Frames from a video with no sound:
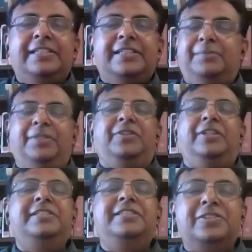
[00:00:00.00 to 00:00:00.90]
But
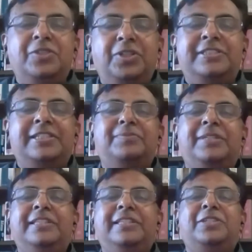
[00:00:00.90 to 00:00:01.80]
religion is not
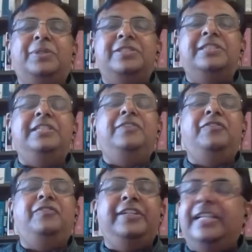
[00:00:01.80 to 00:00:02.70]
something that you can see,
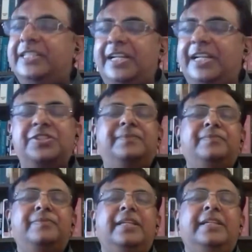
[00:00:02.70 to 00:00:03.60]
feel, and touch.
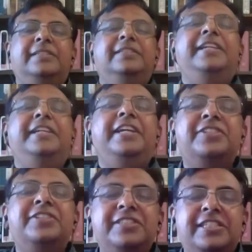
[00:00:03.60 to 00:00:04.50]
The nation
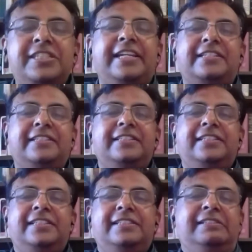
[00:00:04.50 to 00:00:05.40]
state.
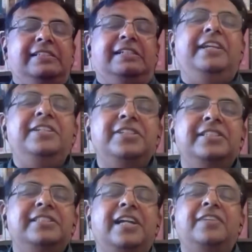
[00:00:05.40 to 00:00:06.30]
A nation
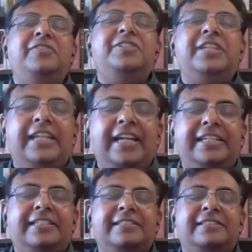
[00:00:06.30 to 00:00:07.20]
is an artificial
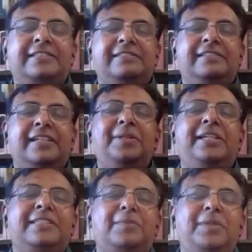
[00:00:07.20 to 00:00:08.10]
line. I mean,
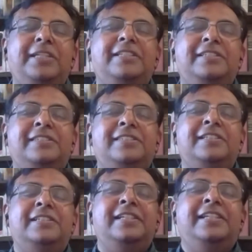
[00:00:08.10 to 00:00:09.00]
somebody
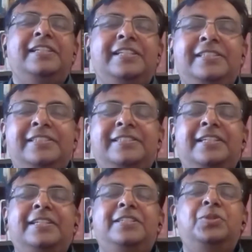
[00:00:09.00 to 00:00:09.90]

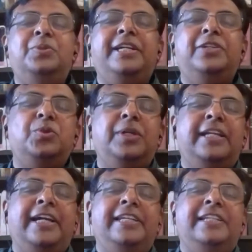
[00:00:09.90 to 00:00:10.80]
in UK drew a
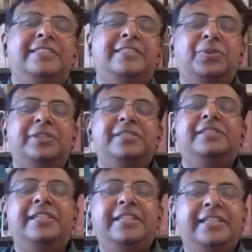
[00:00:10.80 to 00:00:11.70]
line and said, oh, this
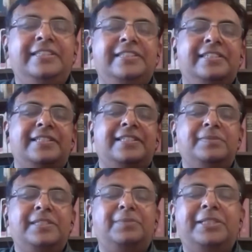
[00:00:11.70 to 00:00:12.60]
is India and this is
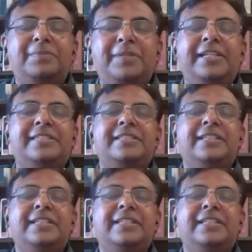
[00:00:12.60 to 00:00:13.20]
some other place,